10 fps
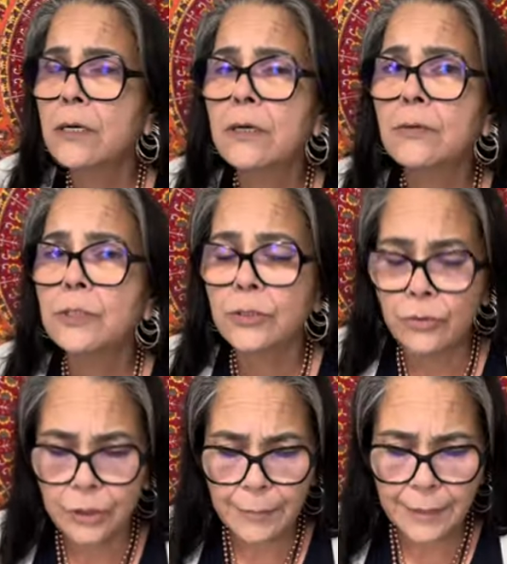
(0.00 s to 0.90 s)
on with you,
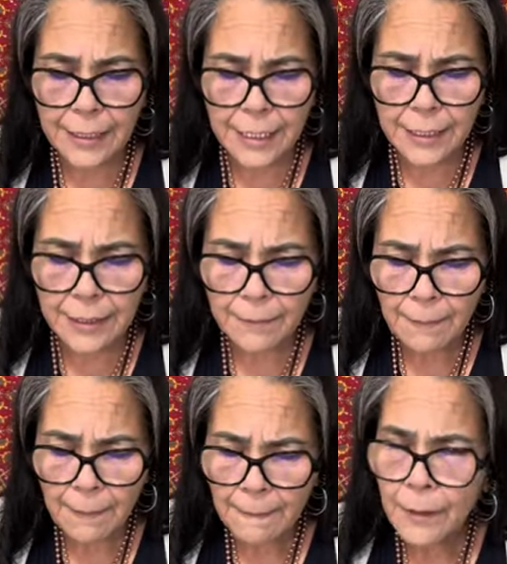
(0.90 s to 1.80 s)
Gemini?
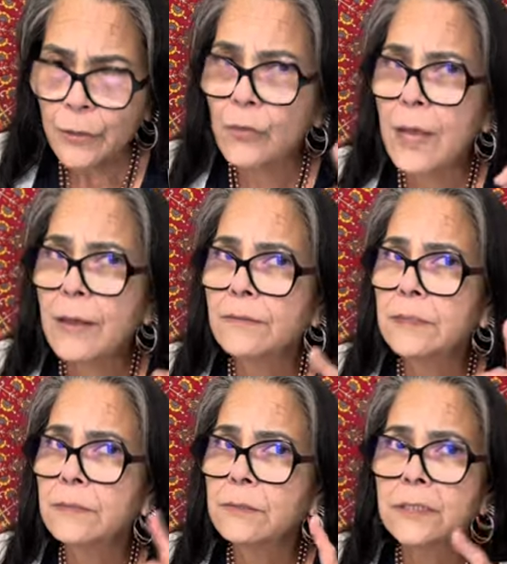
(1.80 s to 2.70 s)
You having
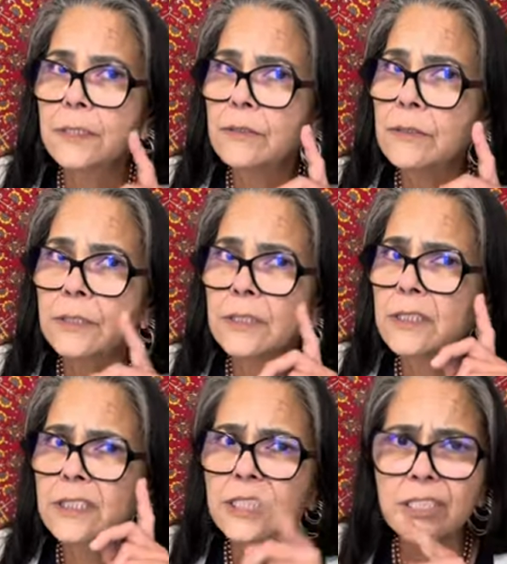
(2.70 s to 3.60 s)
some serious,
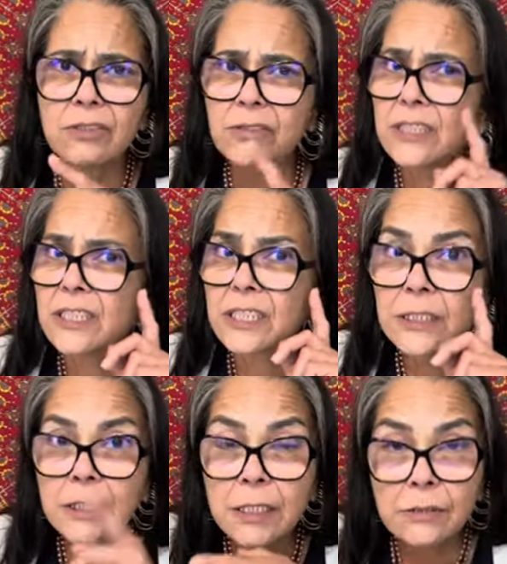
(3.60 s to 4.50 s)
serious,
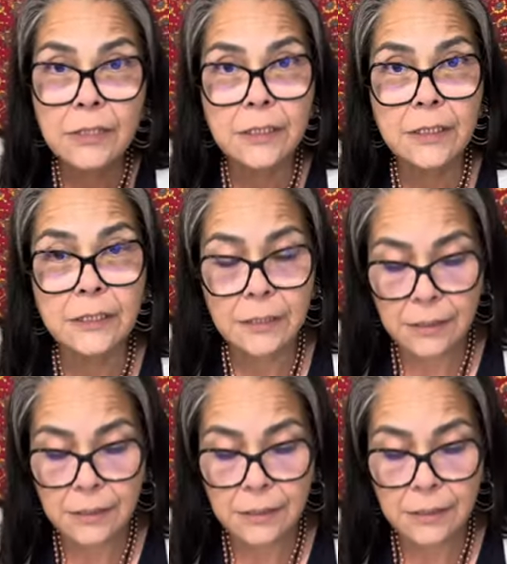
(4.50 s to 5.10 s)
serious